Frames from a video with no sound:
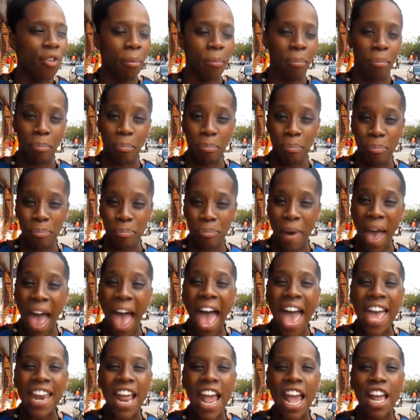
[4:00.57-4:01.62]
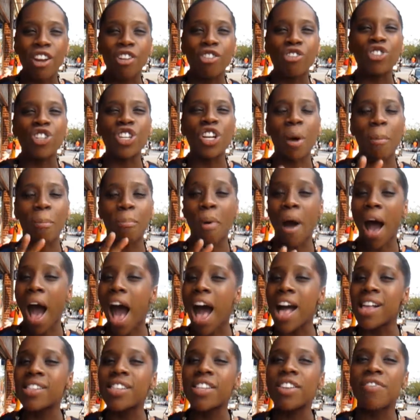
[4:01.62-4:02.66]
from bad energy to
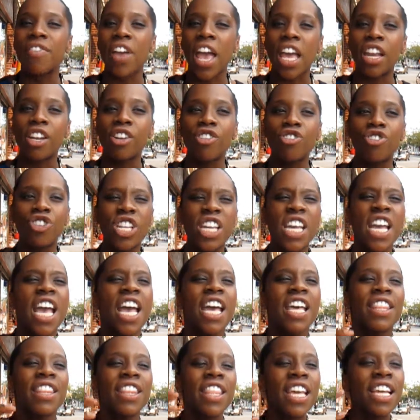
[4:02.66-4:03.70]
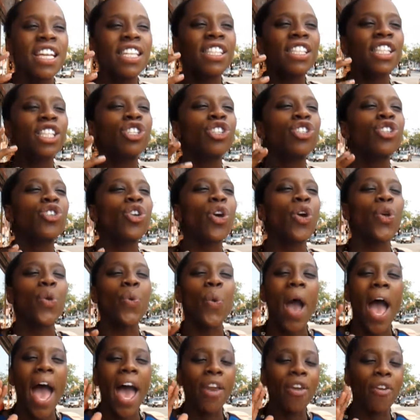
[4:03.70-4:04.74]
positive energy. Things that show you
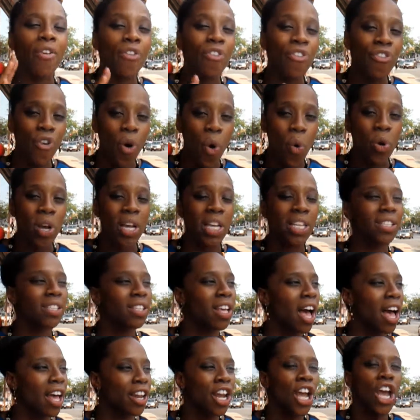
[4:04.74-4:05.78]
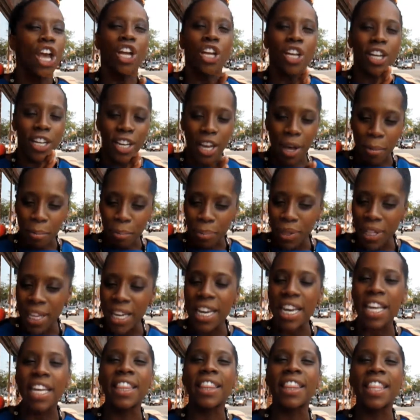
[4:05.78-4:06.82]
how to focus on
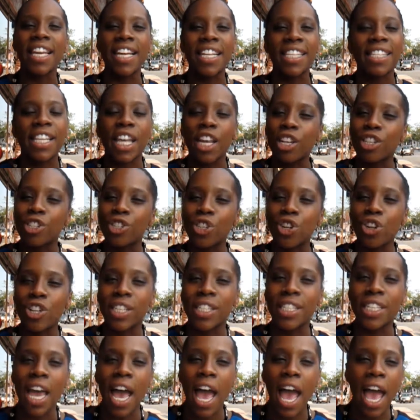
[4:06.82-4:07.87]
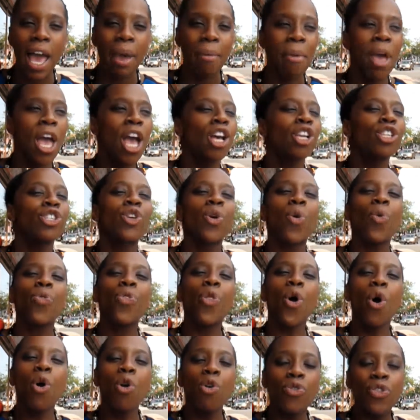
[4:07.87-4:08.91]
completing things at a certain time. So
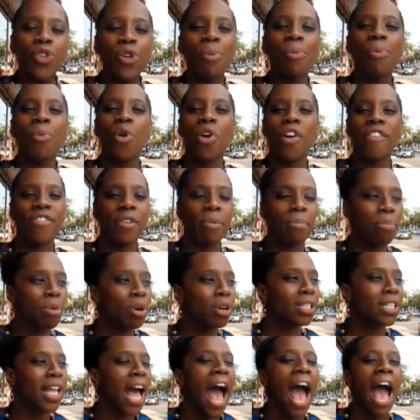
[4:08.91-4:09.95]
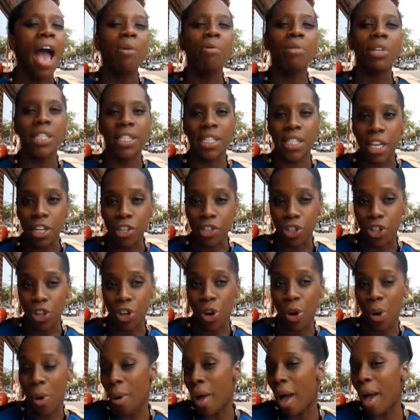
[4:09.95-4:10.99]
those are more of the books I would
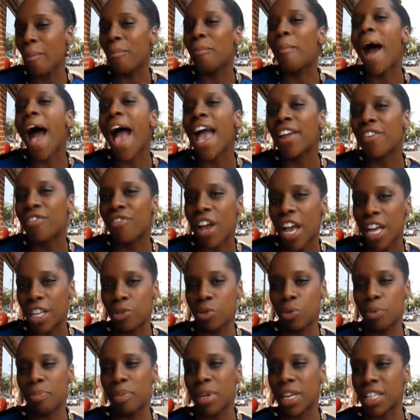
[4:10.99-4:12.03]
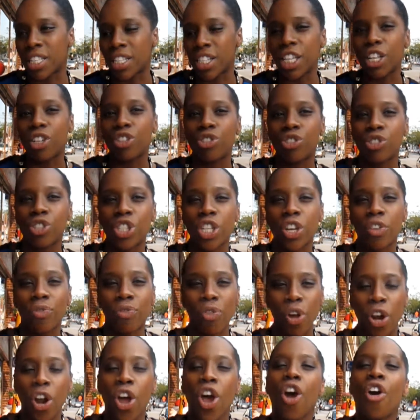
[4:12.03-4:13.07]
center. My advice would be to center yourself
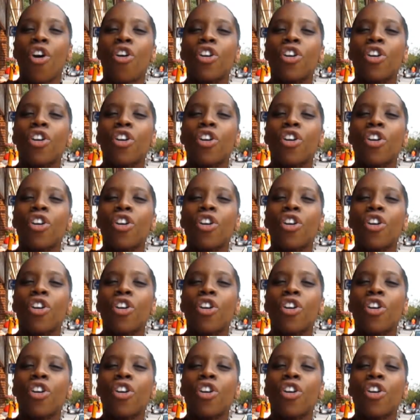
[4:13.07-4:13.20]
on